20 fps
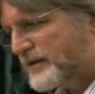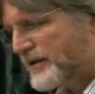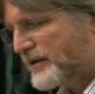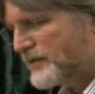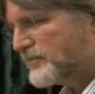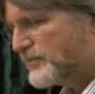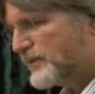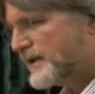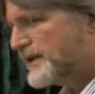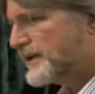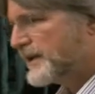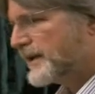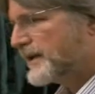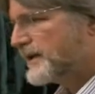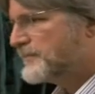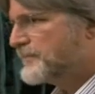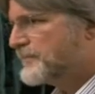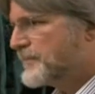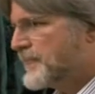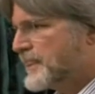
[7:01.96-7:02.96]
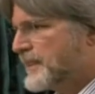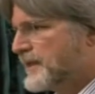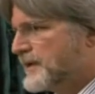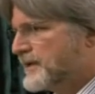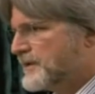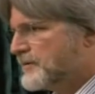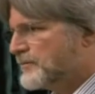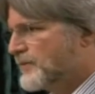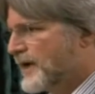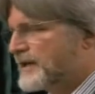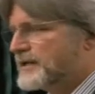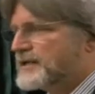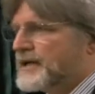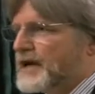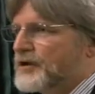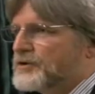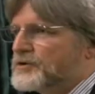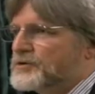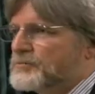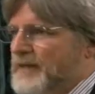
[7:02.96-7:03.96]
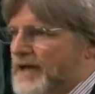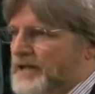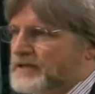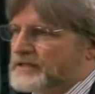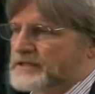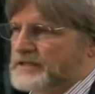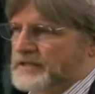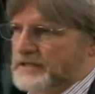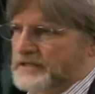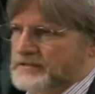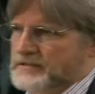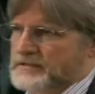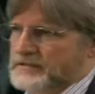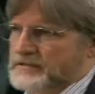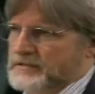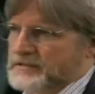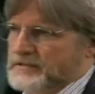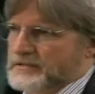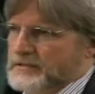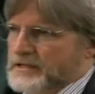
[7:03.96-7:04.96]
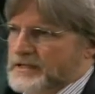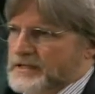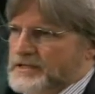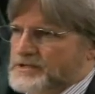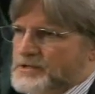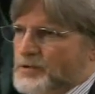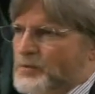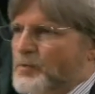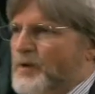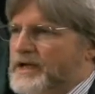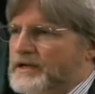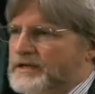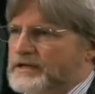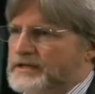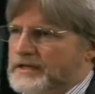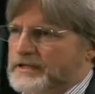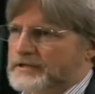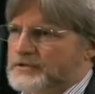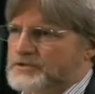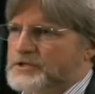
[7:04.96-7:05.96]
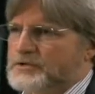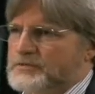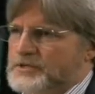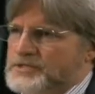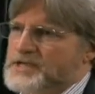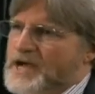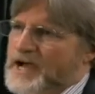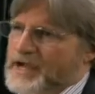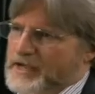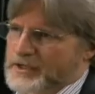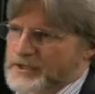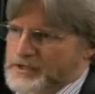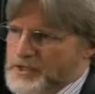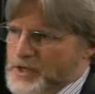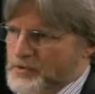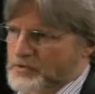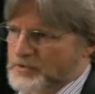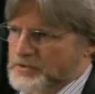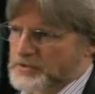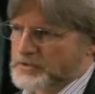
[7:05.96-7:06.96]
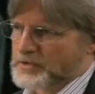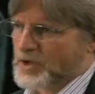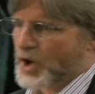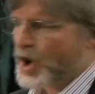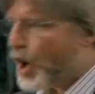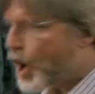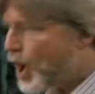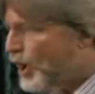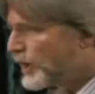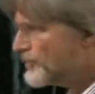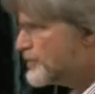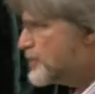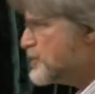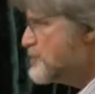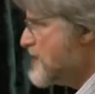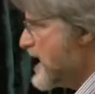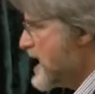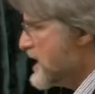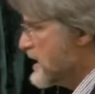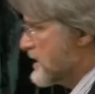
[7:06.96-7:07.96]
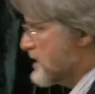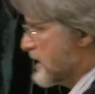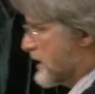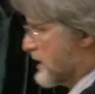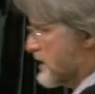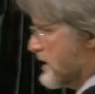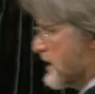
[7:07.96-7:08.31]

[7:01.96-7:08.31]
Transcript: that really, right now, humanity is awakening to its higher note. All of humanity